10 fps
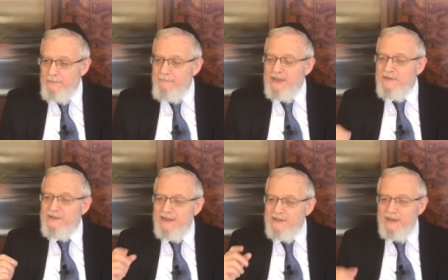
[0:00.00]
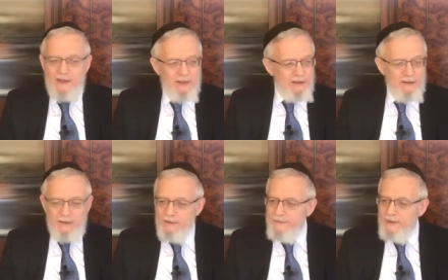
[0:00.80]
Mitzvah saseh
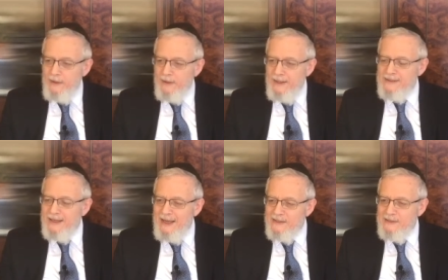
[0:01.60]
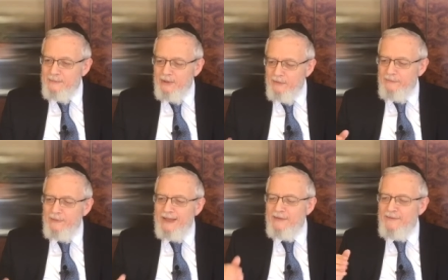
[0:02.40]
is a concept of
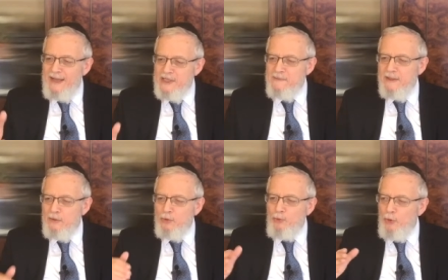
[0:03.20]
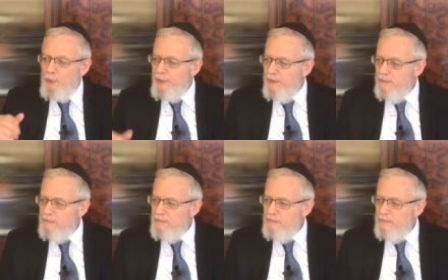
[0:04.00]
advancement, growth,
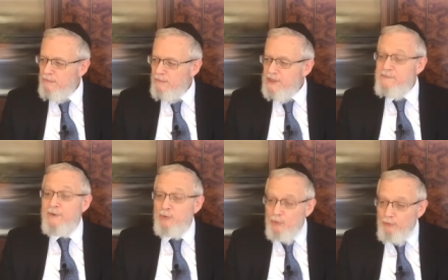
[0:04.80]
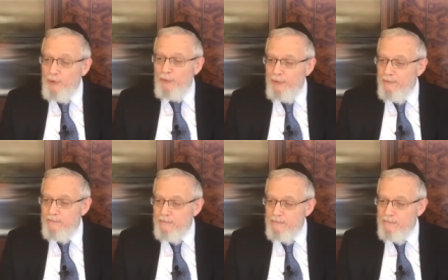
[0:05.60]
spiritual growth.
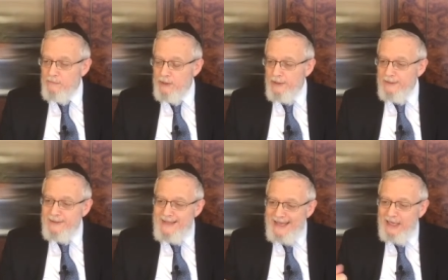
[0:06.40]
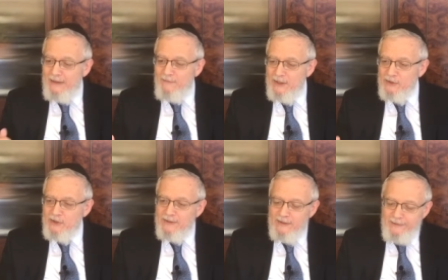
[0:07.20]
The negative
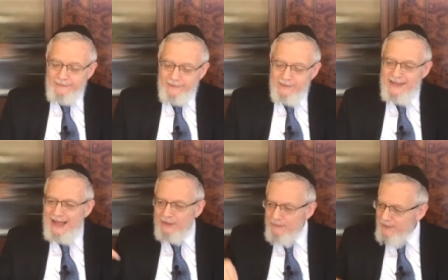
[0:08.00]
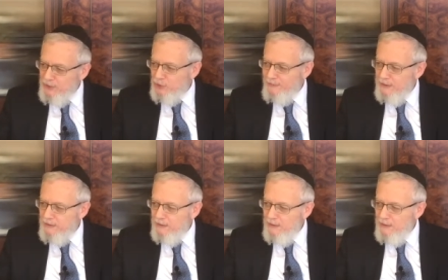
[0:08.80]
is non diminishment.